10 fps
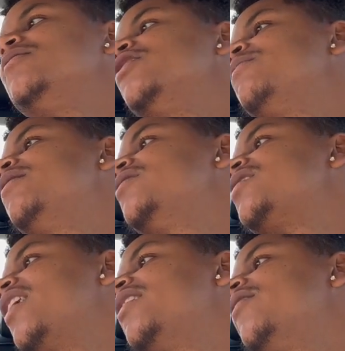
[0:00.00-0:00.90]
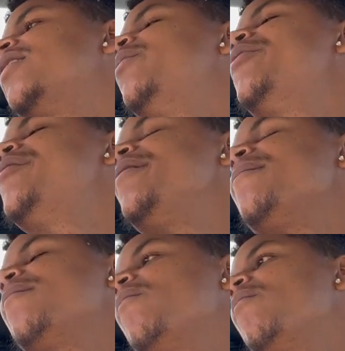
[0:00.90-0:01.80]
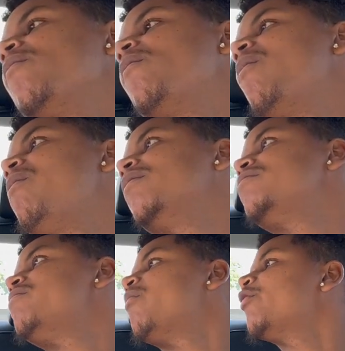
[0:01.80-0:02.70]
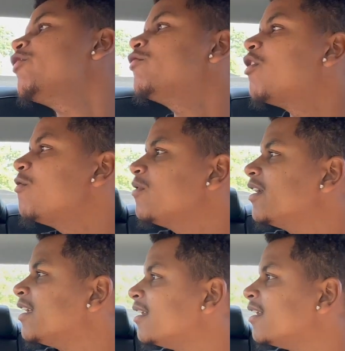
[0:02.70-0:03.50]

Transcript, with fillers: You smell just like her. Come on. Where you going?